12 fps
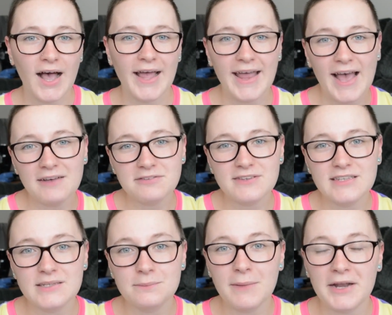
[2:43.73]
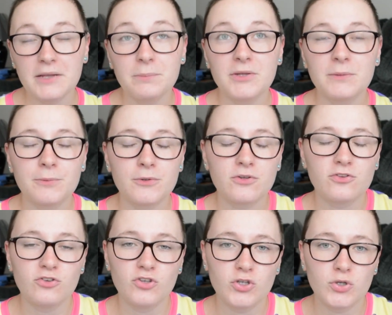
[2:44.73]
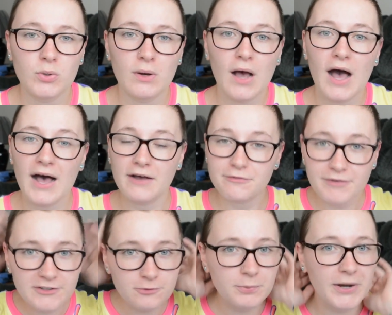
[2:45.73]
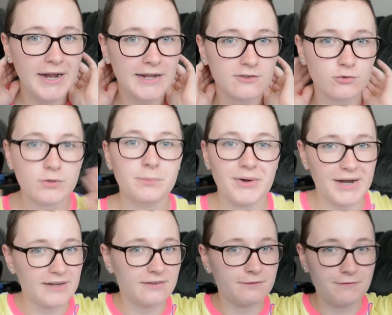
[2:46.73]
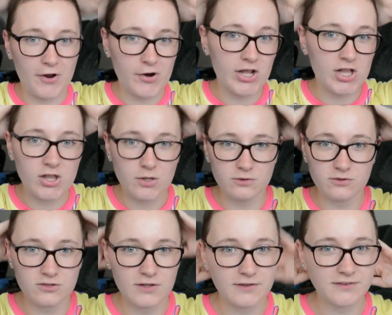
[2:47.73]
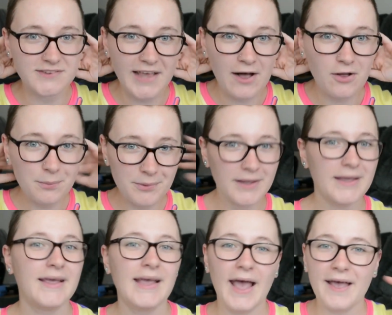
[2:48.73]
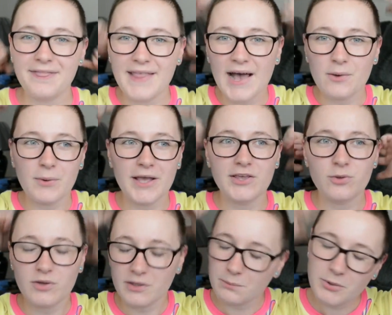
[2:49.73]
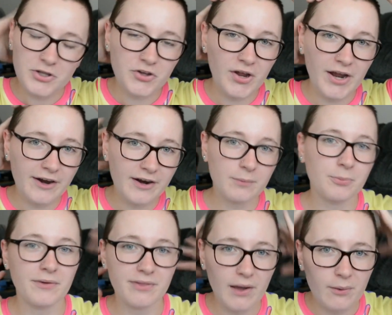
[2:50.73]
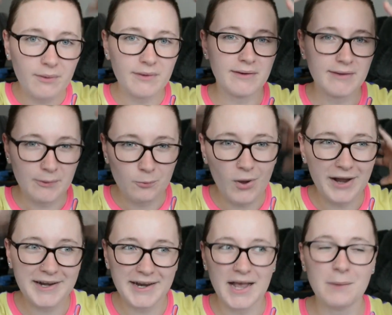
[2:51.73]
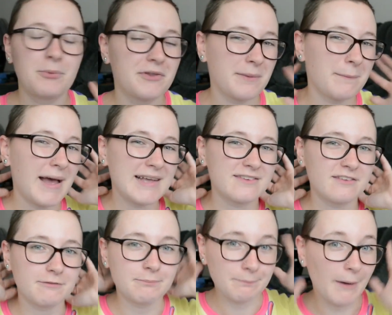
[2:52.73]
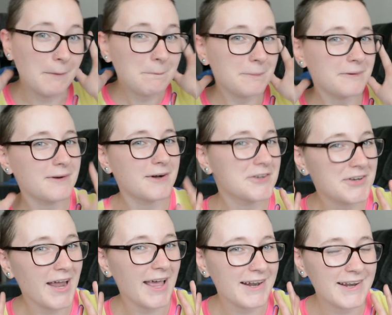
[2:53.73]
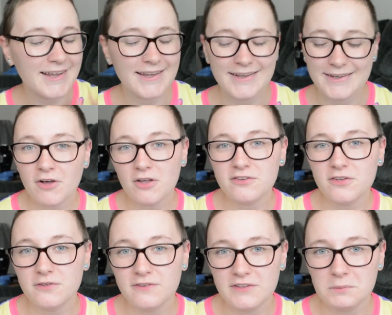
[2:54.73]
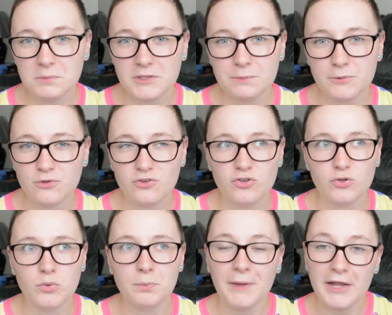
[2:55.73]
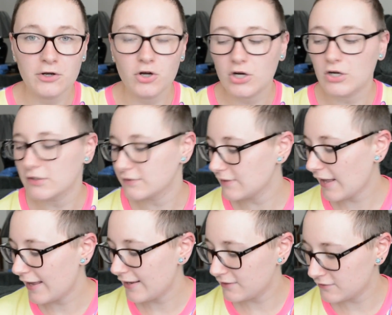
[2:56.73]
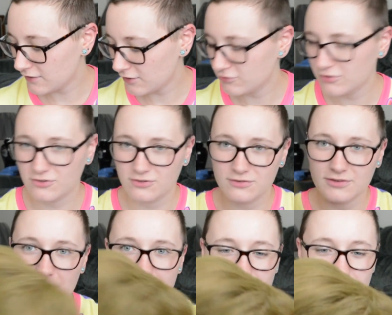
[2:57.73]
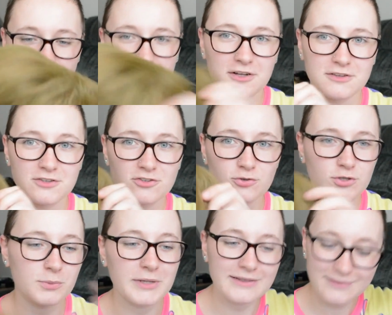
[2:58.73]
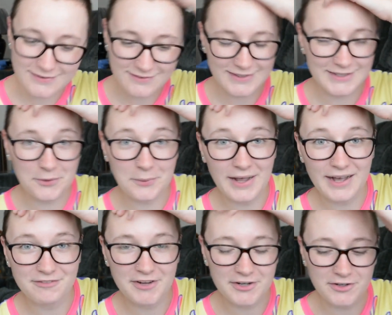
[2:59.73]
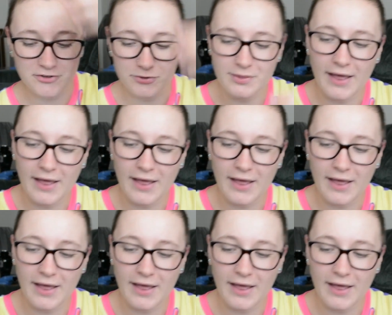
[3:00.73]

I have seen many people do French braids or braids very close to the scalp, and that way you can put your hair up without winding up with a massive bump on your head. I've also seen people do pin curls, and I'll just demonstrate on this short wig since I don't have hair to do